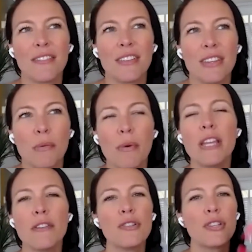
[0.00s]
the way
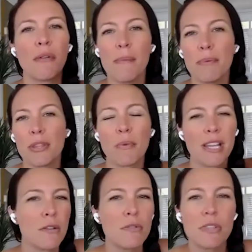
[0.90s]
you show up and the way
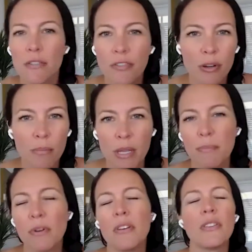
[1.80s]
you serve your
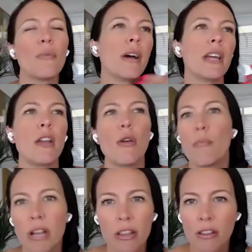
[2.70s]
people and the way you
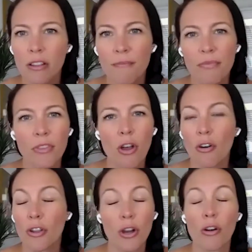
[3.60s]
bring
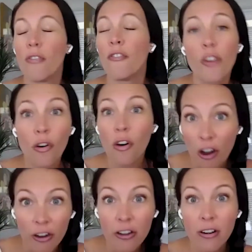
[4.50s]
your full
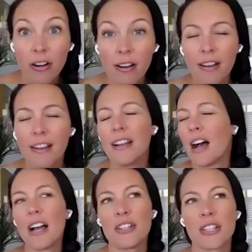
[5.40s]
heart,
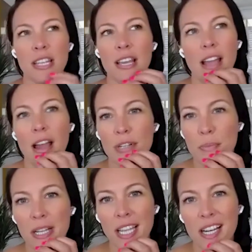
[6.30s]
I
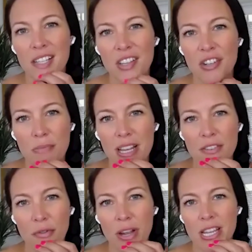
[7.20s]
respect that in such a
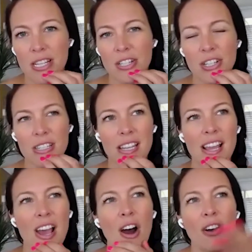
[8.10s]
massive way. And just
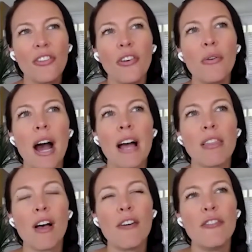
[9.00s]
also, I
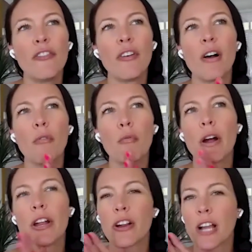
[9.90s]
love
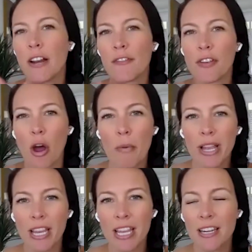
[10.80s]
where you're kind of
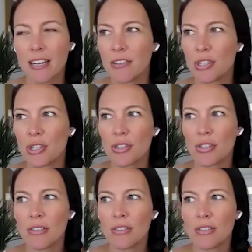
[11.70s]
going in
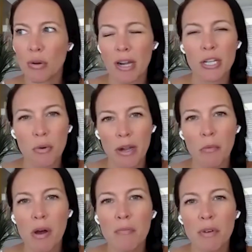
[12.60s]

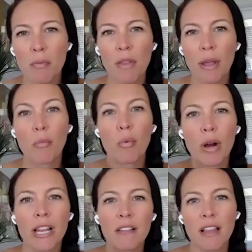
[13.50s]
2021 with like
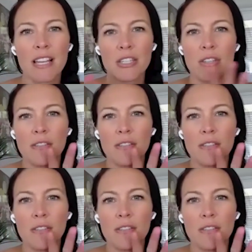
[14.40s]
working less,